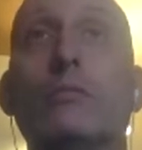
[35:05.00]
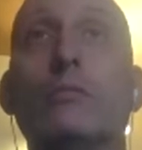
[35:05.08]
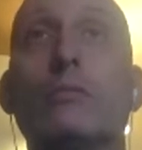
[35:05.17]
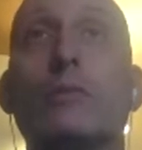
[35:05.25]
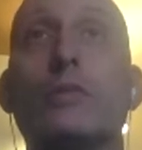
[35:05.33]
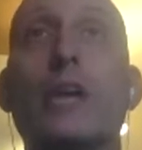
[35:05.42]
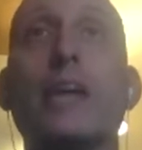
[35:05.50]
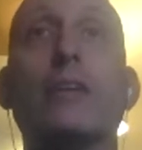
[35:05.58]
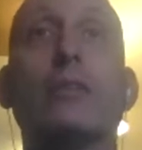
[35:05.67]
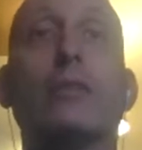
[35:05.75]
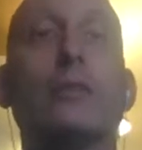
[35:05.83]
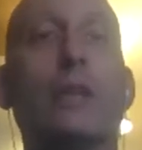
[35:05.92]

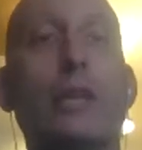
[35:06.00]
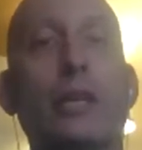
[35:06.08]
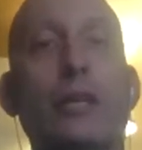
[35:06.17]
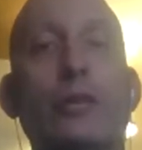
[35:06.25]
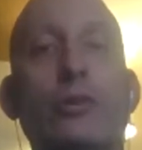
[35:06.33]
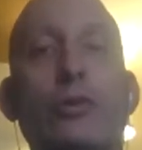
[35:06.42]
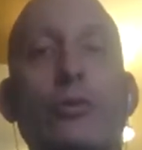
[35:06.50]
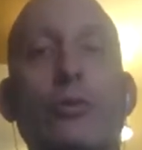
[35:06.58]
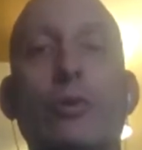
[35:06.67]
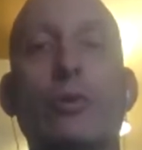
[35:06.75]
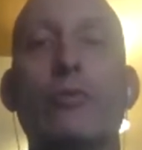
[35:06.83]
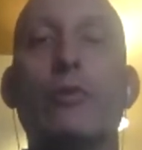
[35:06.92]
cycle into a
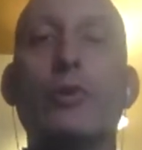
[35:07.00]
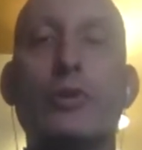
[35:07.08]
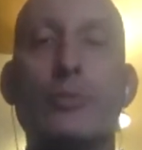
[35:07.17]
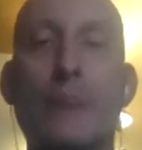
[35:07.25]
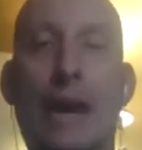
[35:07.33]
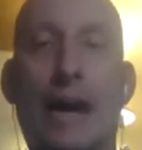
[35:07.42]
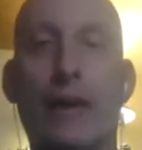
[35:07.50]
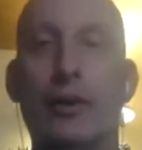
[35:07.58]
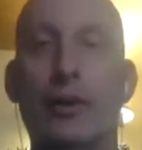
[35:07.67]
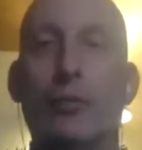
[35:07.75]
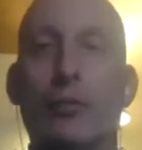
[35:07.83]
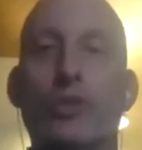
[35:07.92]
reverse
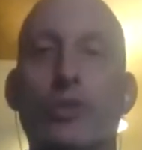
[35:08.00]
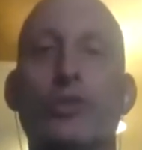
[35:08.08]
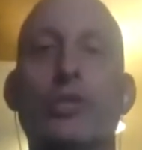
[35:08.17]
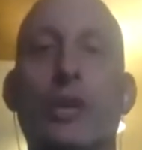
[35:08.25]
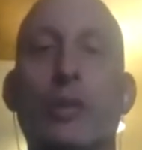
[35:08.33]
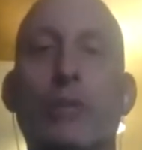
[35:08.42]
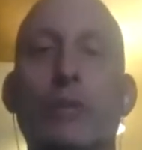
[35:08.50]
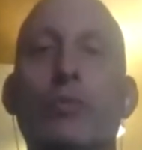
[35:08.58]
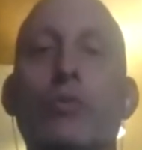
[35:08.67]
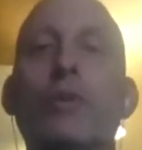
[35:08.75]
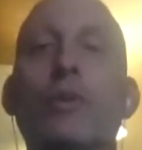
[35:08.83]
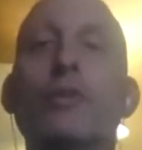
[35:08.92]
pattern, which then we
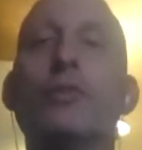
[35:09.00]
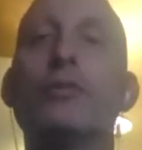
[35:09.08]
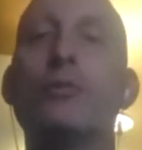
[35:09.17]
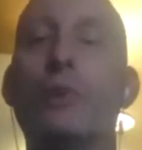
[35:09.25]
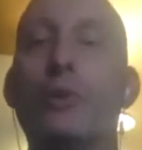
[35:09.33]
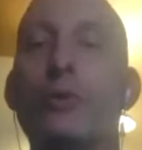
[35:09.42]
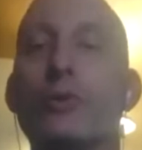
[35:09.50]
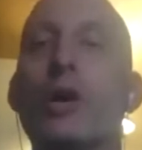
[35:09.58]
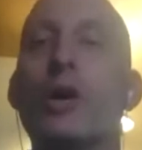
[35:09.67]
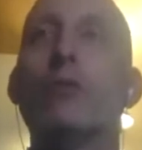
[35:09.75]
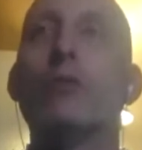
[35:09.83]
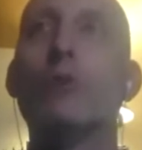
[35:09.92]
move into those
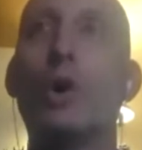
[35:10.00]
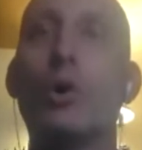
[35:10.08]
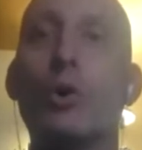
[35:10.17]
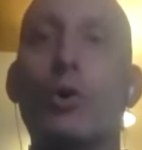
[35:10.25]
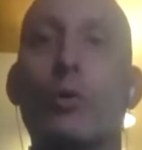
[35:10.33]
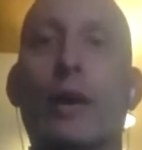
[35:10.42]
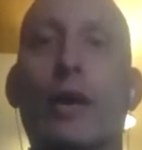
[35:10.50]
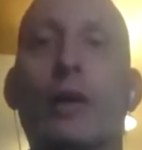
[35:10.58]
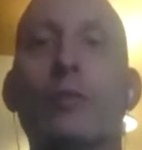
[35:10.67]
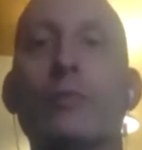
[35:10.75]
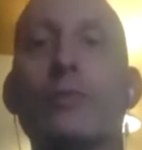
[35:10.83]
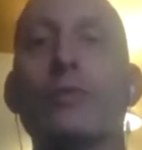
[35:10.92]
lower
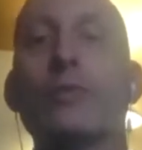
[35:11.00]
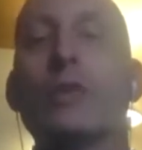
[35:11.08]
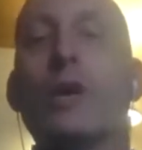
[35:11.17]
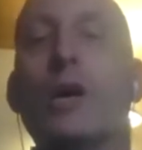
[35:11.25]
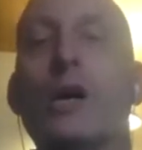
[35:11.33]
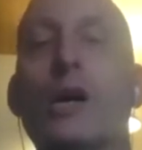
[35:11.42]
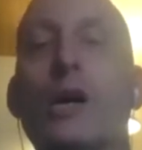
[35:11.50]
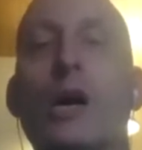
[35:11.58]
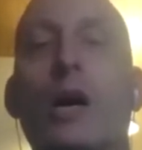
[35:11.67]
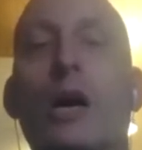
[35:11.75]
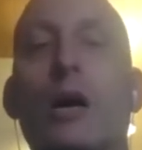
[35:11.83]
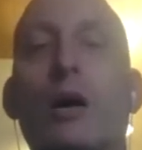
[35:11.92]
realms,
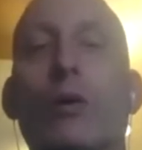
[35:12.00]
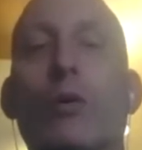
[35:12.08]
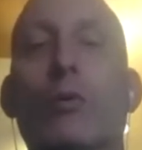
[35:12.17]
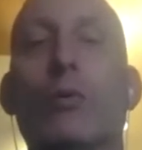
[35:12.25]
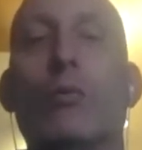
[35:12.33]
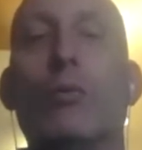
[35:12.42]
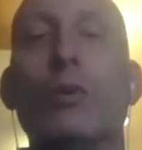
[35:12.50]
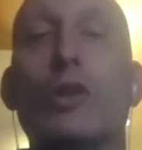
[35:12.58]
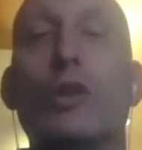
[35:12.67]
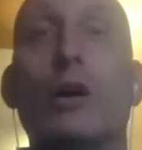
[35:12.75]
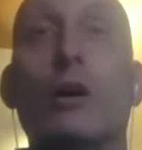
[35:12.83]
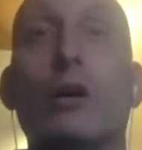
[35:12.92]
which
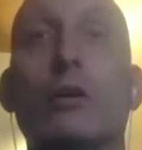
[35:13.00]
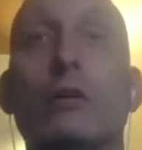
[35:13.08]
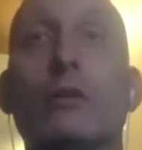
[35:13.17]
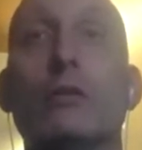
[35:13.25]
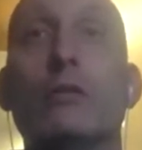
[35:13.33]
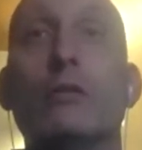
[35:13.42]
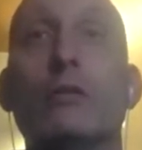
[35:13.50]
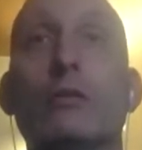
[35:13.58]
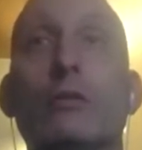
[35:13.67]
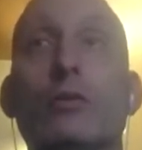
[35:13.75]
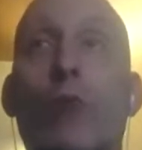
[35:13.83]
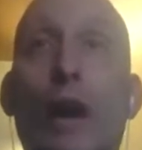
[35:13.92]
are
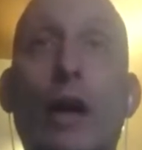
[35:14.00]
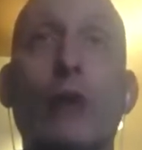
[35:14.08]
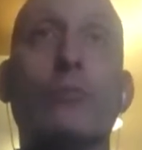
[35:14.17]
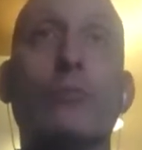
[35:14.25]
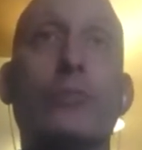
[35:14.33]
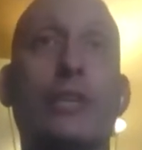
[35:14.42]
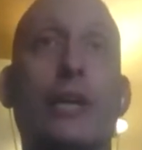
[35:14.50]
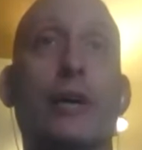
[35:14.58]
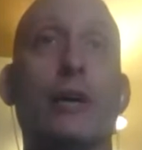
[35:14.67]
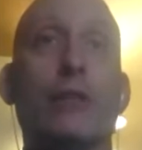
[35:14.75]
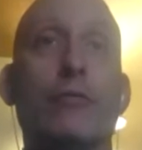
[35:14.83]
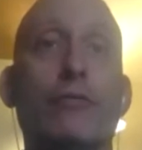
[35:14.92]
the realms that
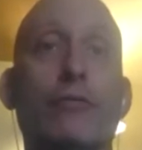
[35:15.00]
are,